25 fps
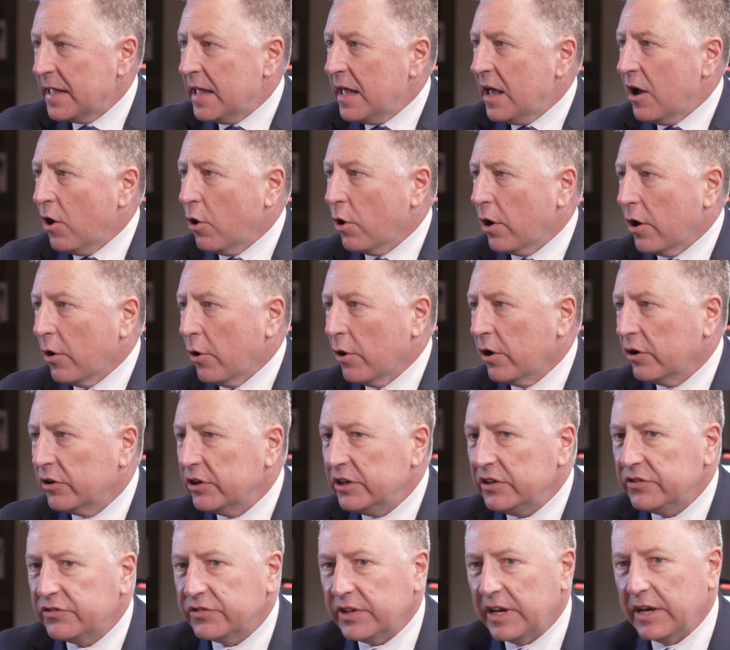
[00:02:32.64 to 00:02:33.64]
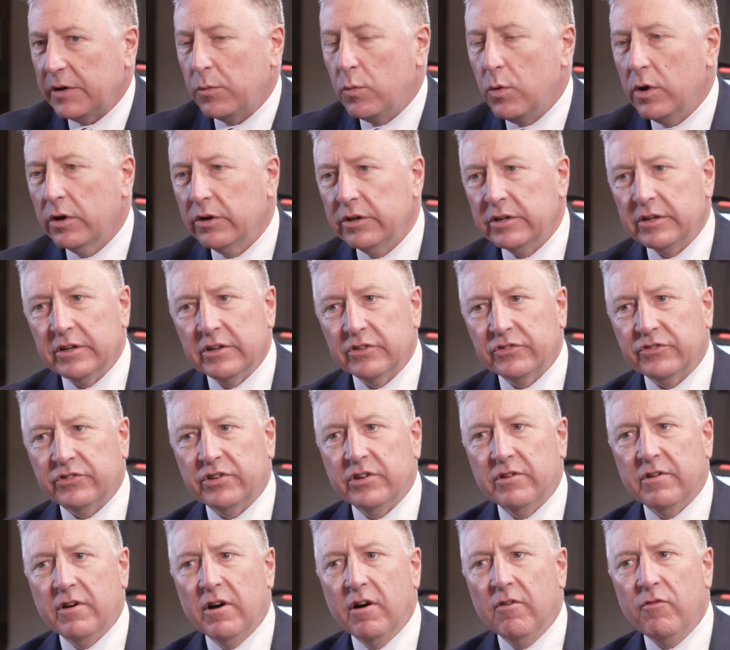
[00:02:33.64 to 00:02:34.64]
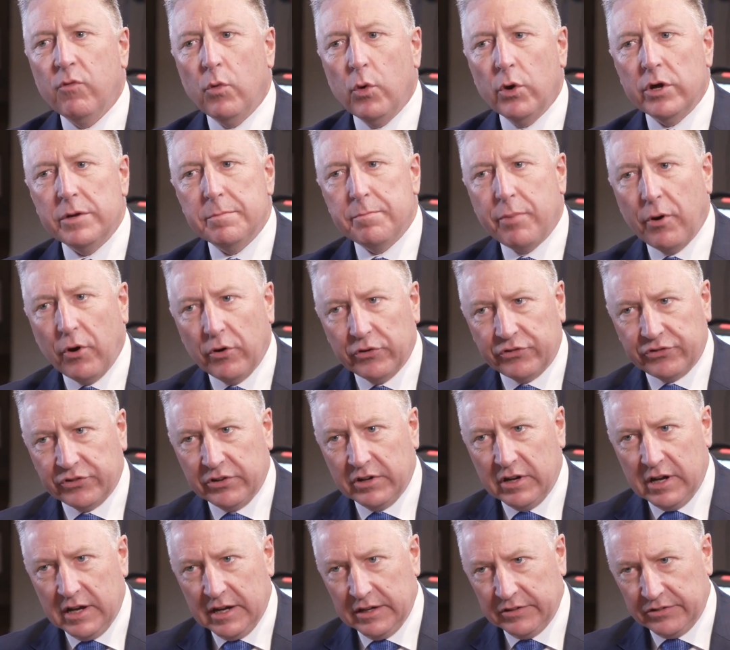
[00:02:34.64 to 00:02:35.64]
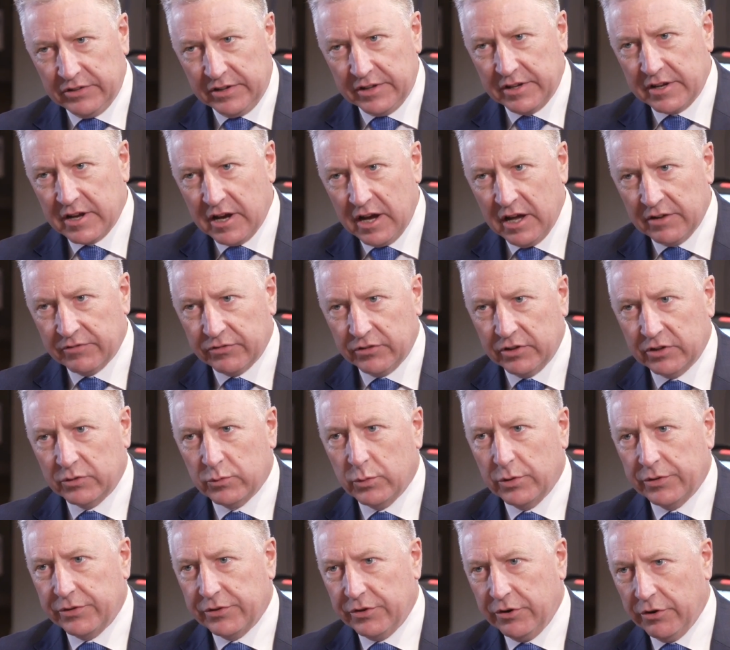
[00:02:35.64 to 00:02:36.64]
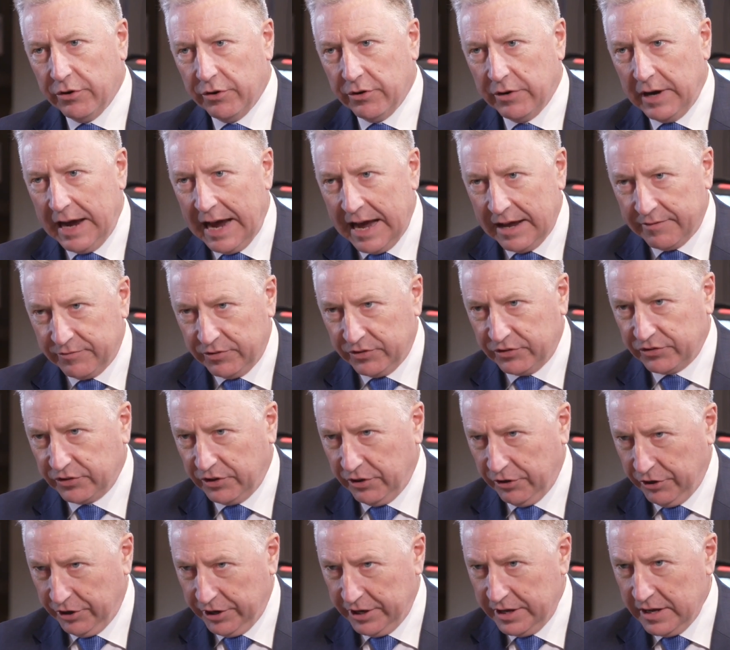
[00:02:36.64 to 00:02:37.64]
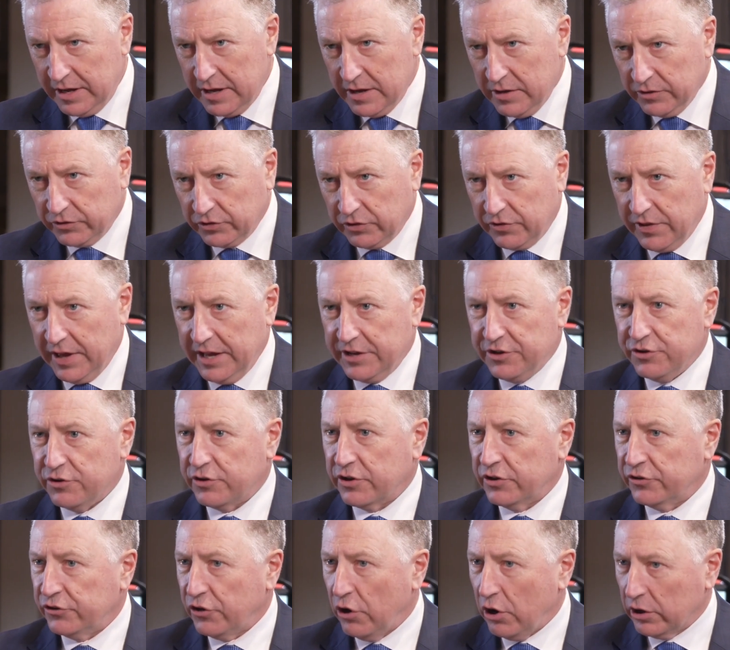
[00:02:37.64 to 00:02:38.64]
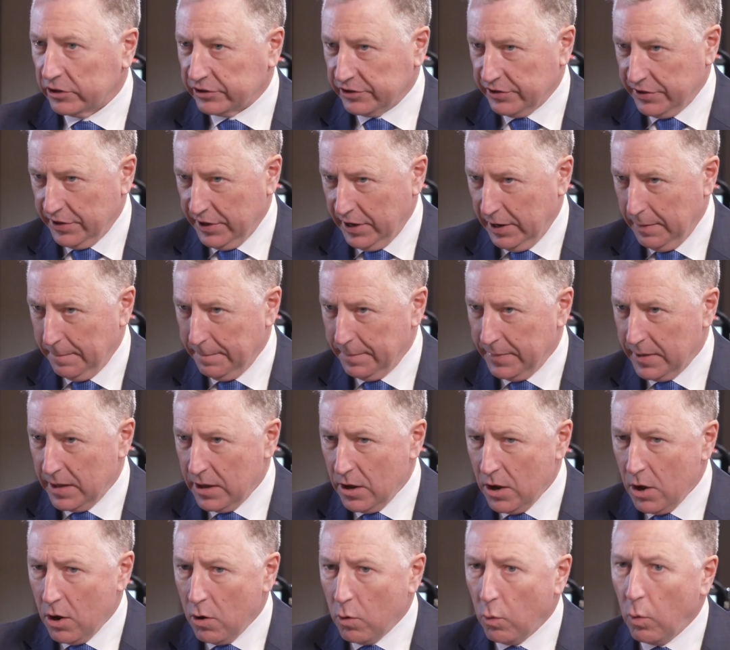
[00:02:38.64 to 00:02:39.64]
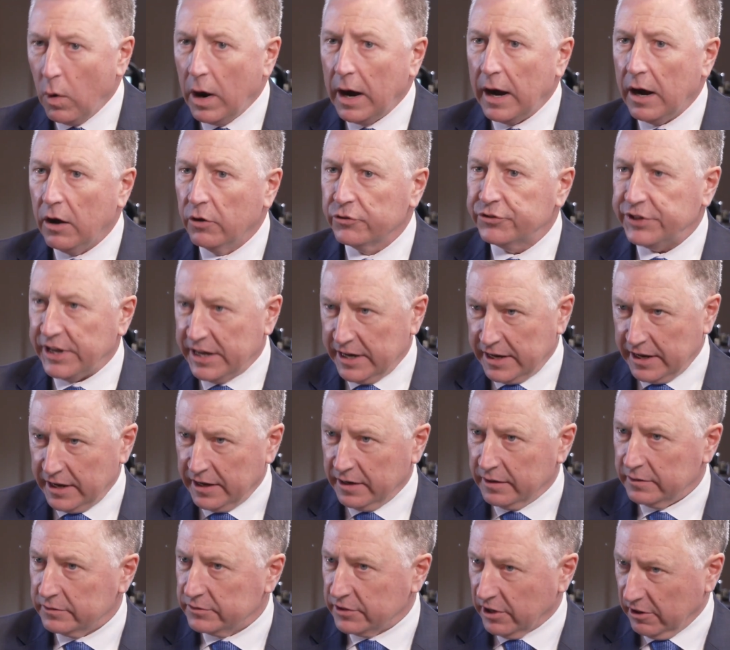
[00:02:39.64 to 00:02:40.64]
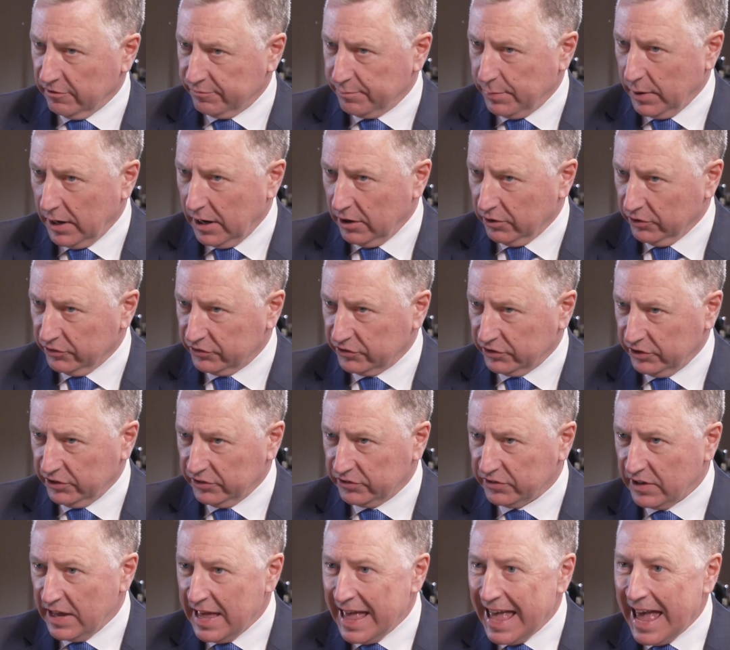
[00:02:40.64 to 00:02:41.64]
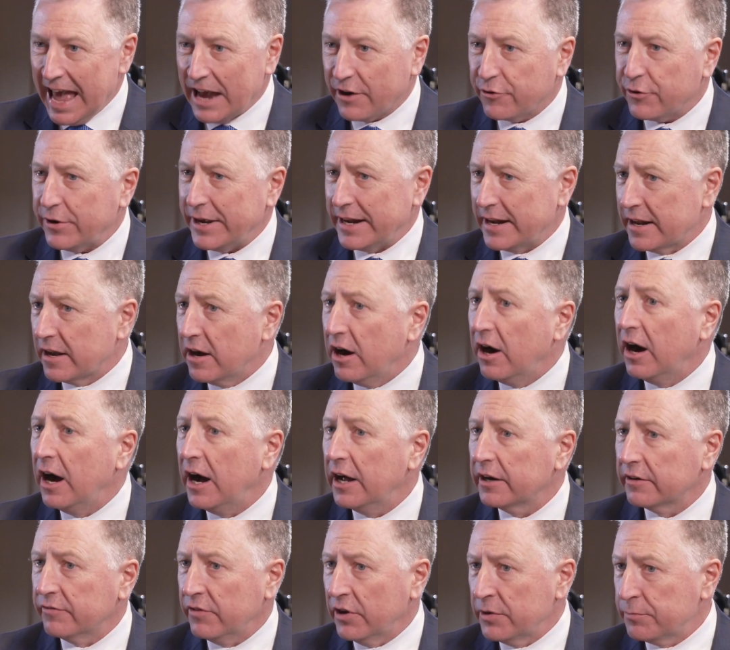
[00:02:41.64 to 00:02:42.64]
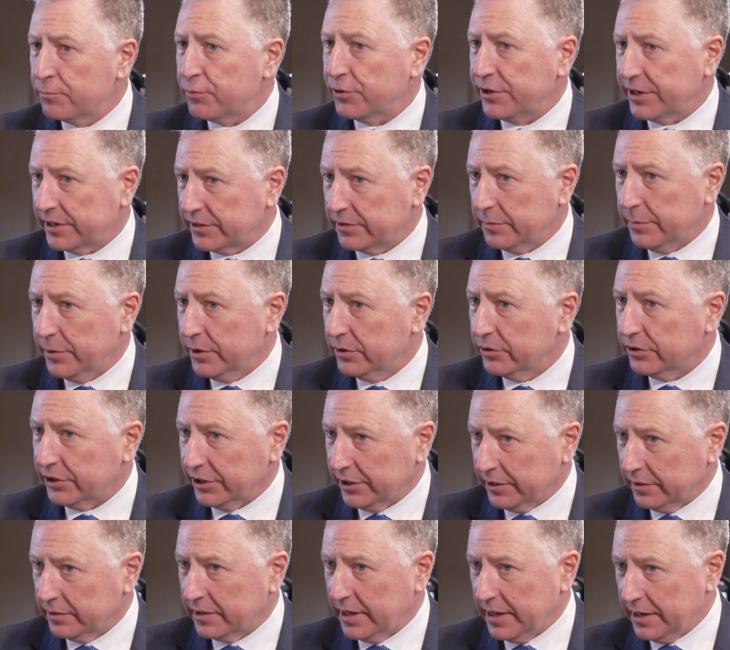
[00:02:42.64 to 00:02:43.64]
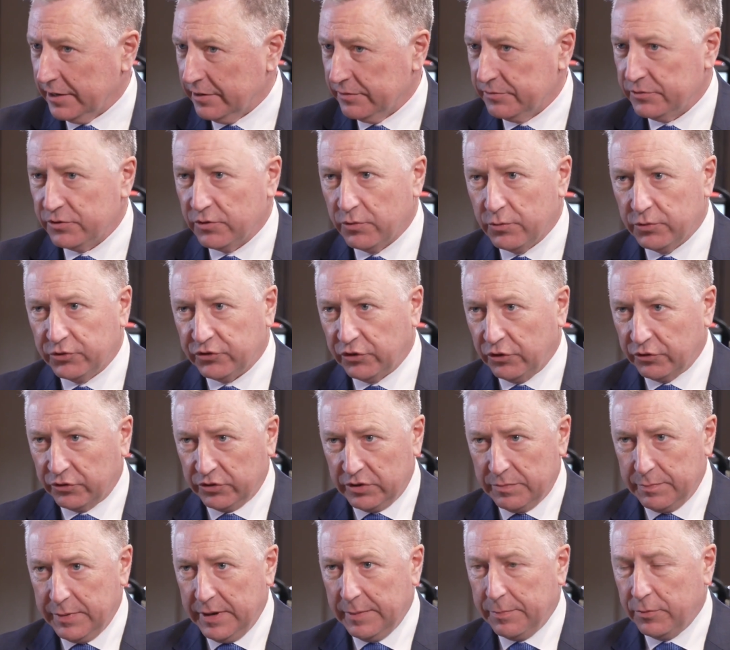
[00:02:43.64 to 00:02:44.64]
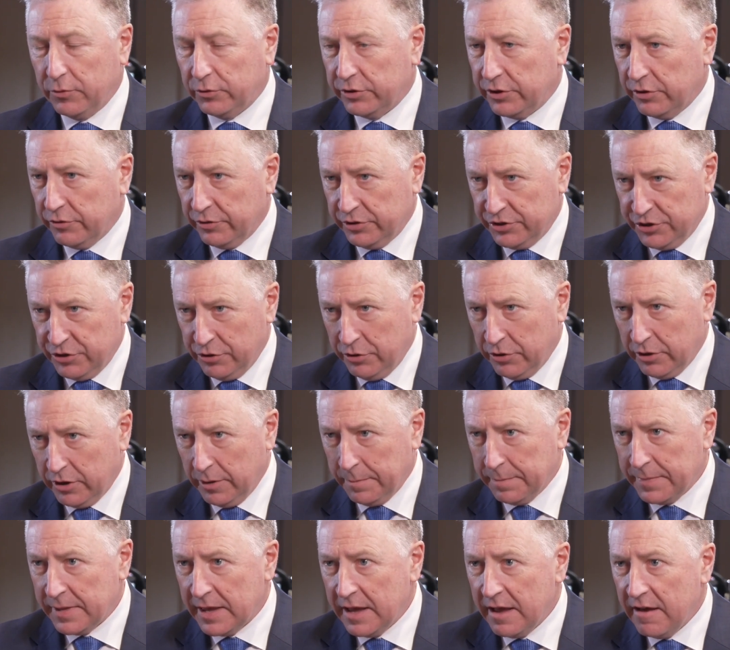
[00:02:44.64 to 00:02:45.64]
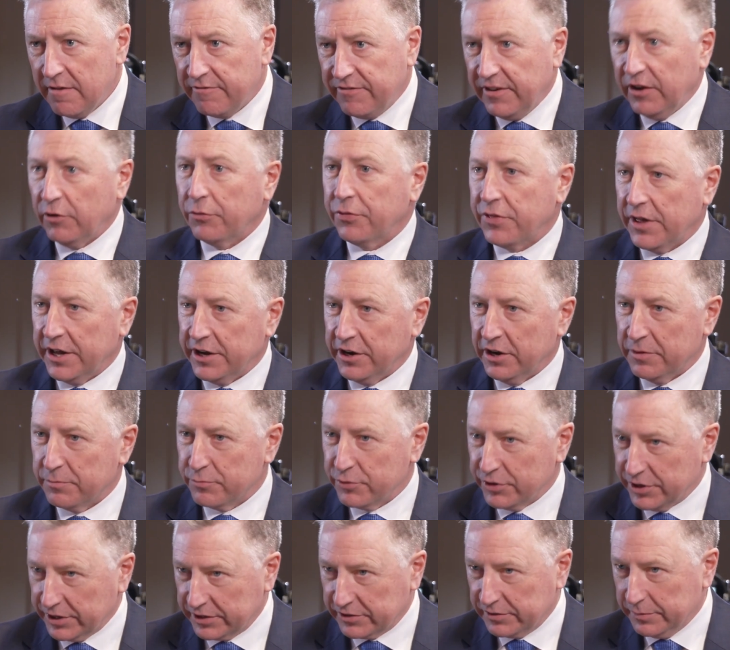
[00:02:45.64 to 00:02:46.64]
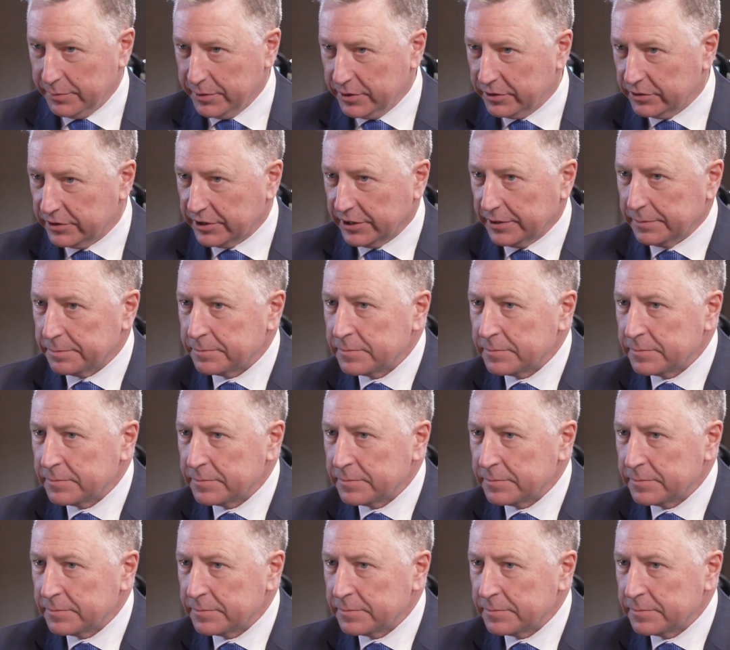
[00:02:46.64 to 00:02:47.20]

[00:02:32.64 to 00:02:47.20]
or at least a willingness to avoid personalizing the conflict with your adversary so that you can talk to them while taking tough policies and creating a lot of unpredictability. And certainly people here in Europe felt that unpredictability.